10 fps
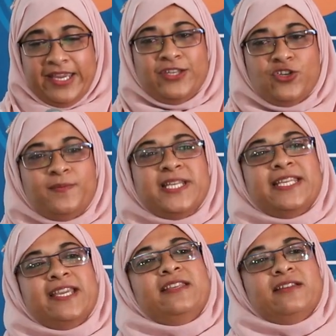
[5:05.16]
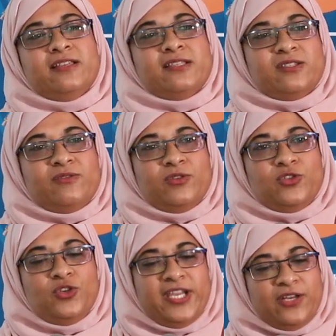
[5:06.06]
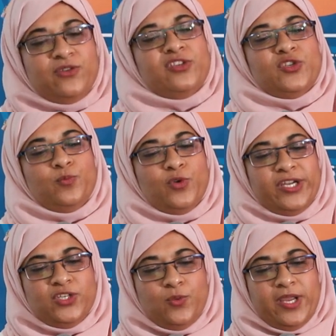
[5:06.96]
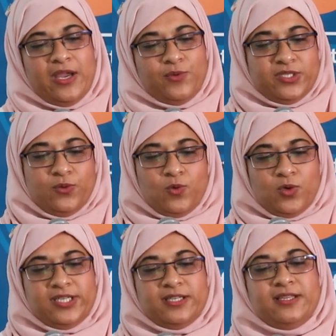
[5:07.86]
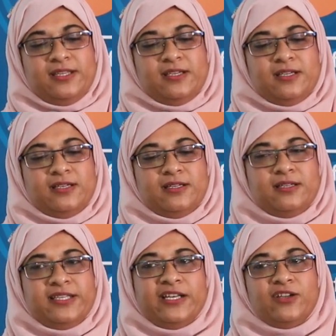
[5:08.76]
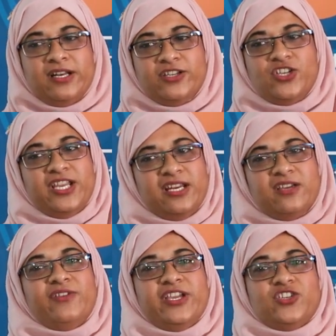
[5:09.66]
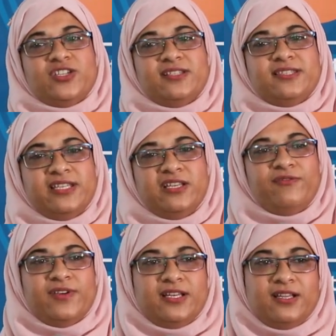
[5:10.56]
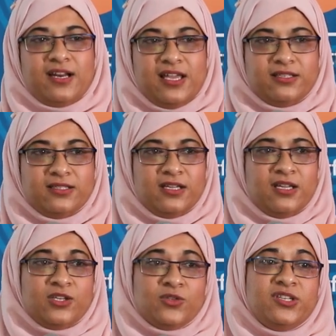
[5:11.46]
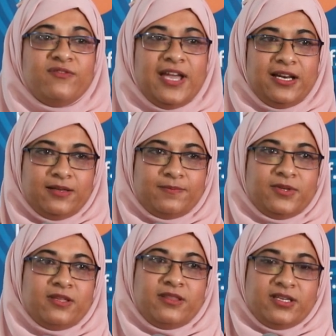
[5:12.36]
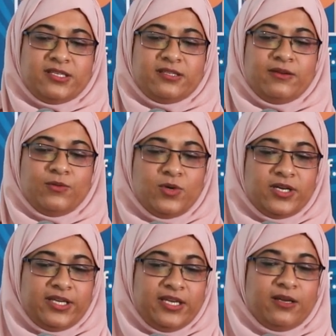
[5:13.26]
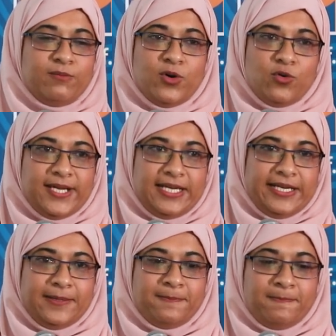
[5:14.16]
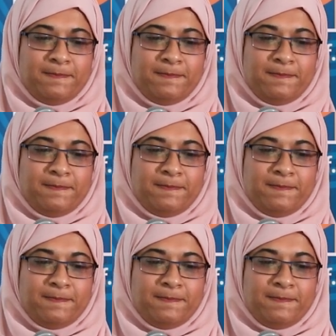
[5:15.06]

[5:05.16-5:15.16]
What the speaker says: It took me 10 years to get to this point where I was awarded the Technology Innovation Seed Fund grant to develop this working mobile lab.